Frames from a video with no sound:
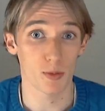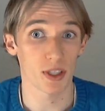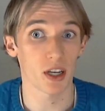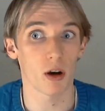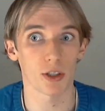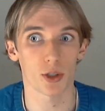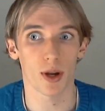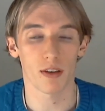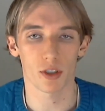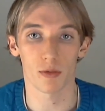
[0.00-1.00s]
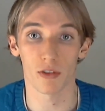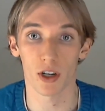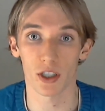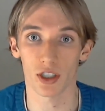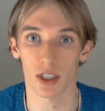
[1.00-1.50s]
but they also have some
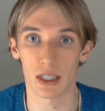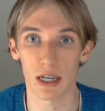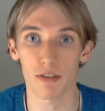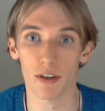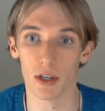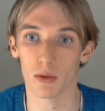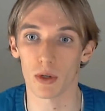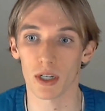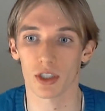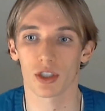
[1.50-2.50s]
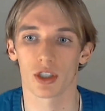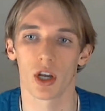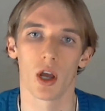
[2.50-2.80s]
very significant risks,